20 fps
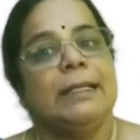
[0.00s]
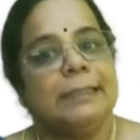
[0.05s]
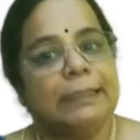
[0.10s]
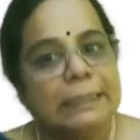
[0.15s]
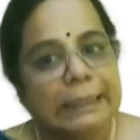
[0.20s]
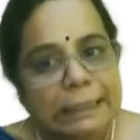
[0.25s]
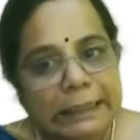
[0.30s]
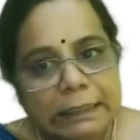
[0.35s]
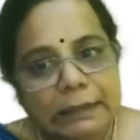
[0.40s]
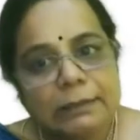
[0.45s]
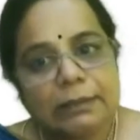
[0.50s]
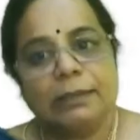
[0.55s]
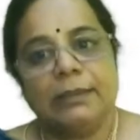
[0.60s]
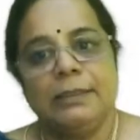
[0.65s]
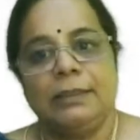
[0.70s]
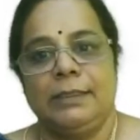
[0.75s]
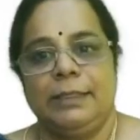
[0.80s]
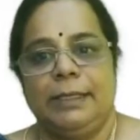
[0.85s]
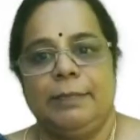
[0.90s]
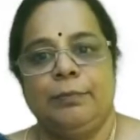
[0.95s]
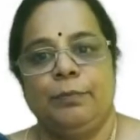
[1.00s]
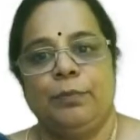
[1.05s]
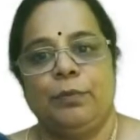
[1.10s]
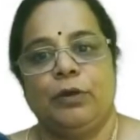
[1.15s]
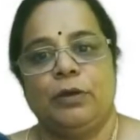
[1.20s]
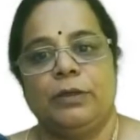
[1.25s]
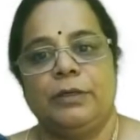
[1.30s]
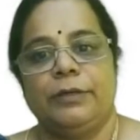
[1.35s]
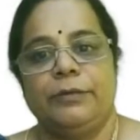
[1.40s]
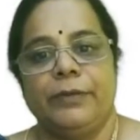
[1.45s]
The third
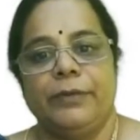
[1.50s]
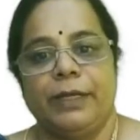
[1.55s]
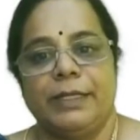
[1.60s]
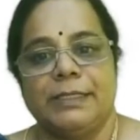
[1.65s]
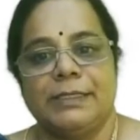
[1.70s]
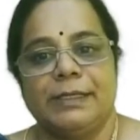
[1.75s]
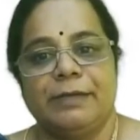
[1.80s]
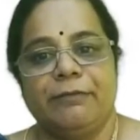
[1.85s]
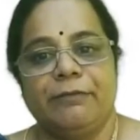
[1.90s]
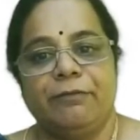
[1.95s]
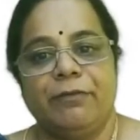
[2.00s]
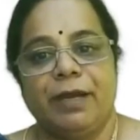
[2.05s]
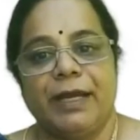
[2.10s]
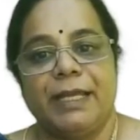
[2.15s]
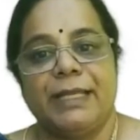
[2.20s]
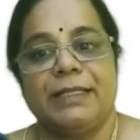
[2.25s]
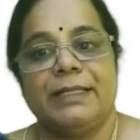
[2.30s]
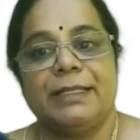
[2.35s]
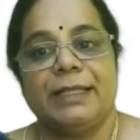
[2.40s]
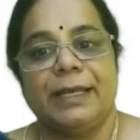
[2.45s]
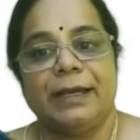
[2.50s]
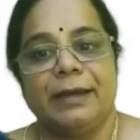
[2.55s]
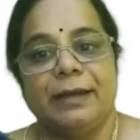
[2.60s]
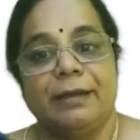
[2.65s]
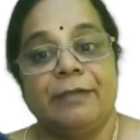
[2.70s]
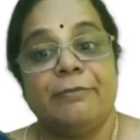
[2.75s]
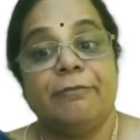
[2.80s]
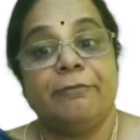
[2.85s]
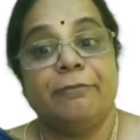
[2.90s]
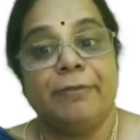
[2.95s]
important reason why they
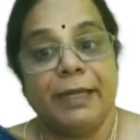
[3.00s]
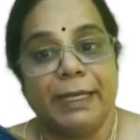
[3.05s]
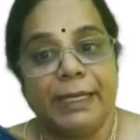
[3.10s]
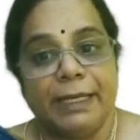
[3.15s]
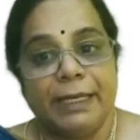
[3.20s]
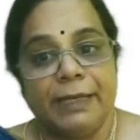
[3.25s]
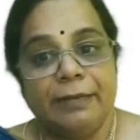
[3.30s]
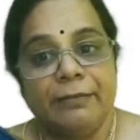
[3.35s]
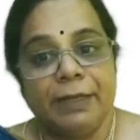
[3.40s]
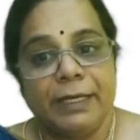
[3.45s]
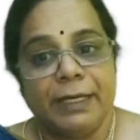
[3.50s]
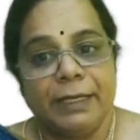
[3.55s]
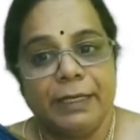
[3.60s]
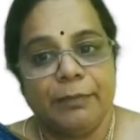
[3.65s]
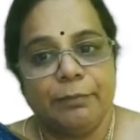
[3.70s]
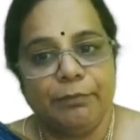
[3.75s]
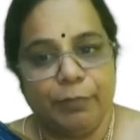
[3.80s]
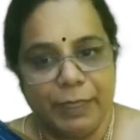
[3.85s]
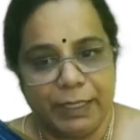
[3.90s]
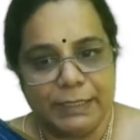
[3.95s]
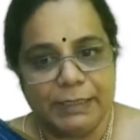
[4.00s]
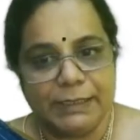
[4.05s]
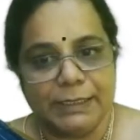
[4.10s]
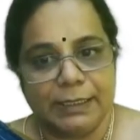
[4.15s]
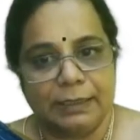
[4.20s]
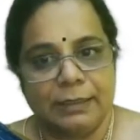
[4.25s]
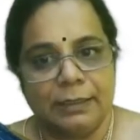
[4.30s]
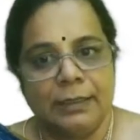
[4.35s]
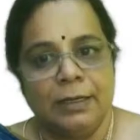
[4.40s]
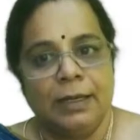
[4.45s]
are very, very basic,